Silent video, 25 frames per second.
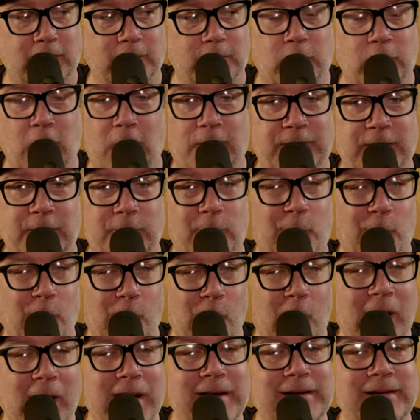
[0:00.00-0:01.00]
brought them
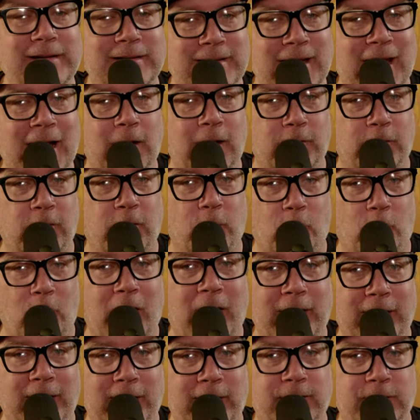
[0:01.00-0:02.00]
right down to the
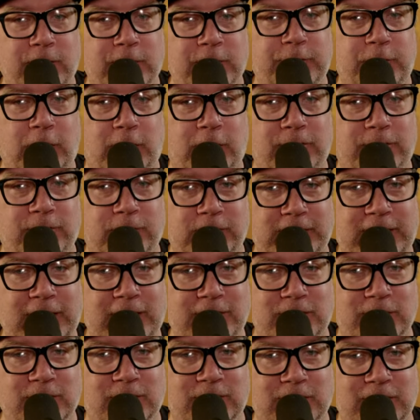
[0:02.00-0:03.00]
wire at the start of free
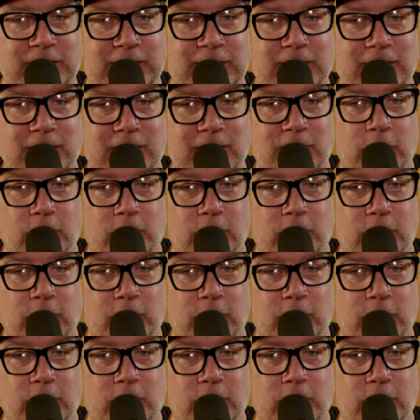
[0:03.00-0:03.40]
agency,